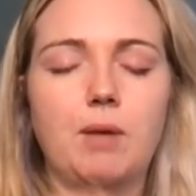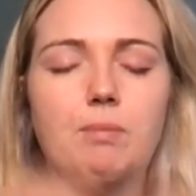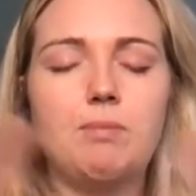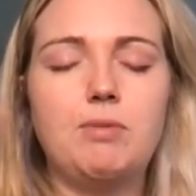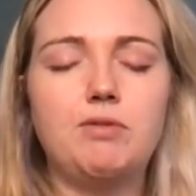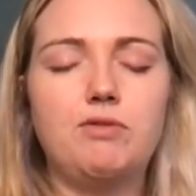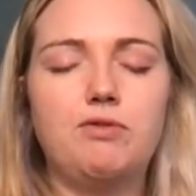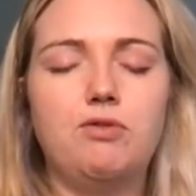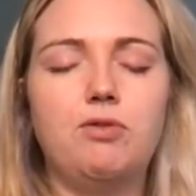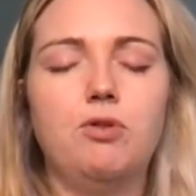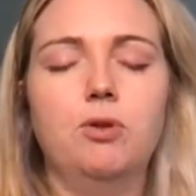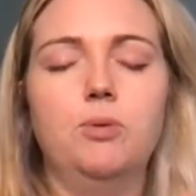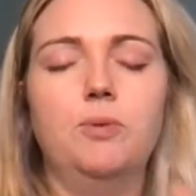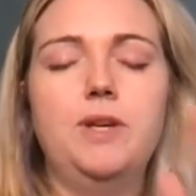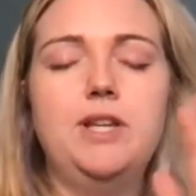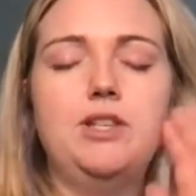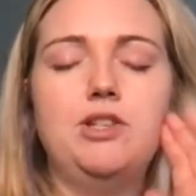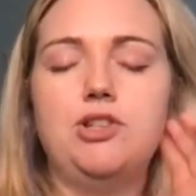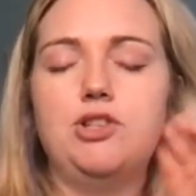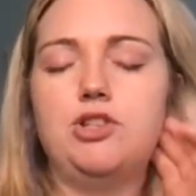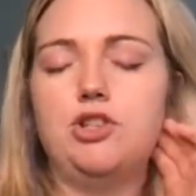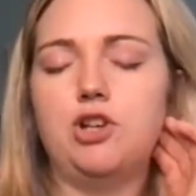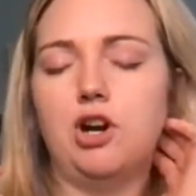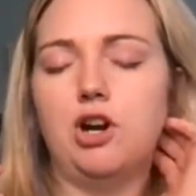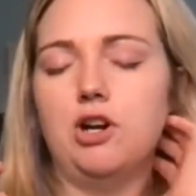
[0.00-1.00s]
Before we
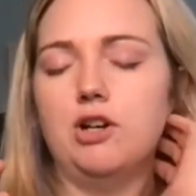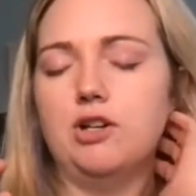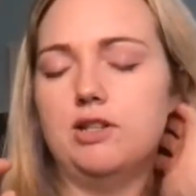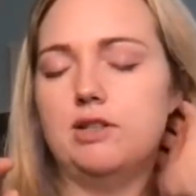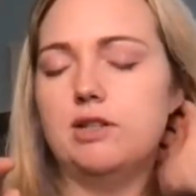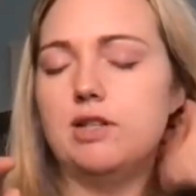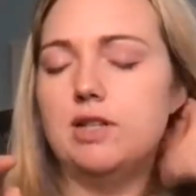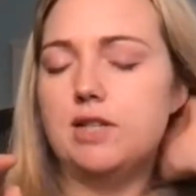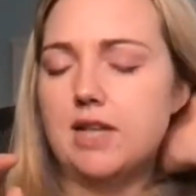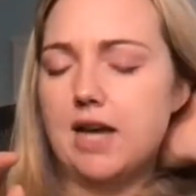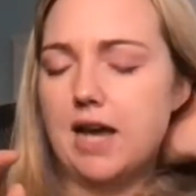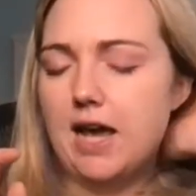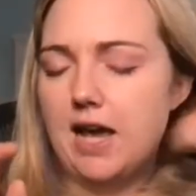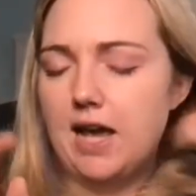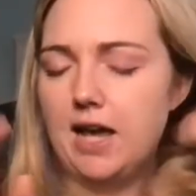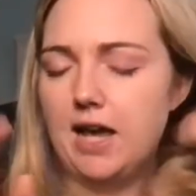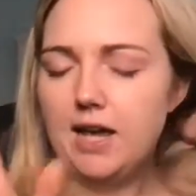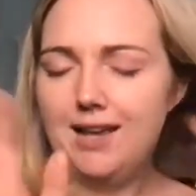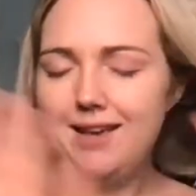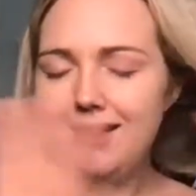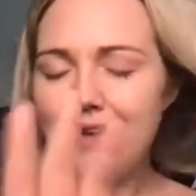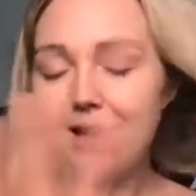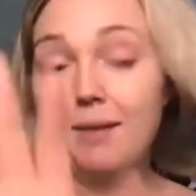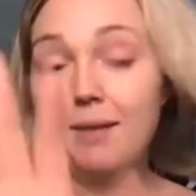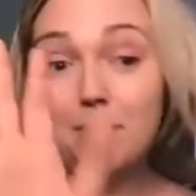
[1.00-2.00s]
start
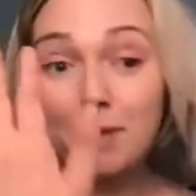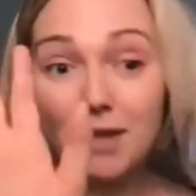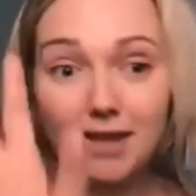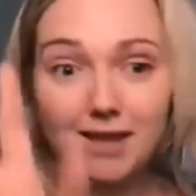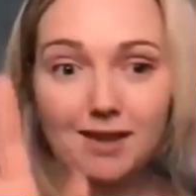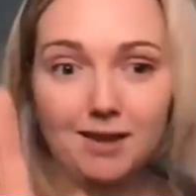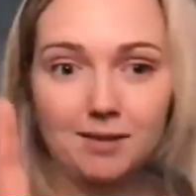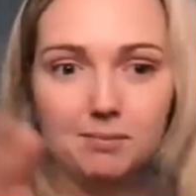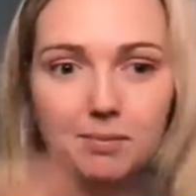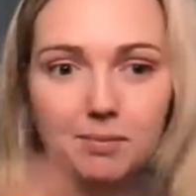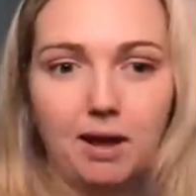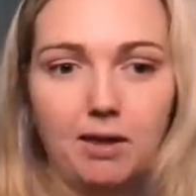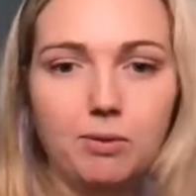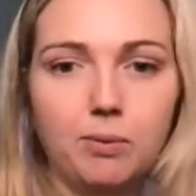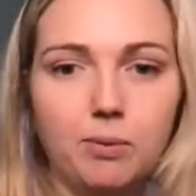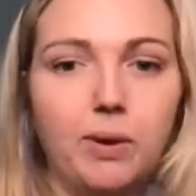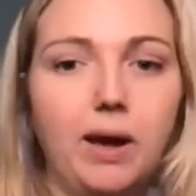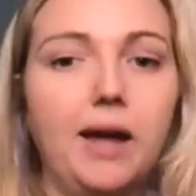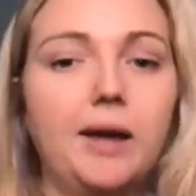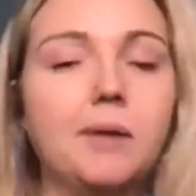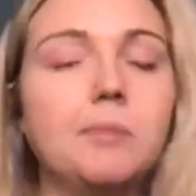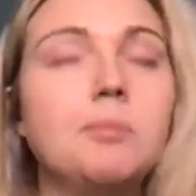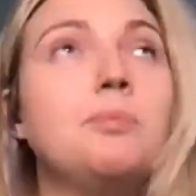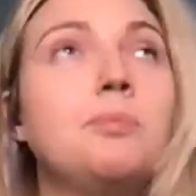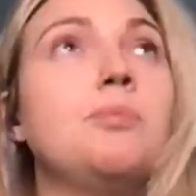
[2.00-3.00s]
today, I'm in, by the
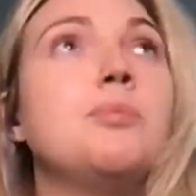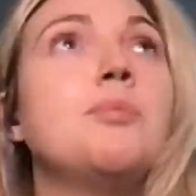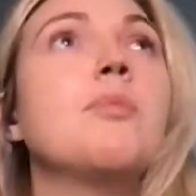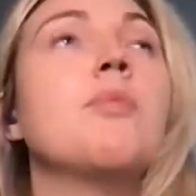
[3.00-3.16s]
way,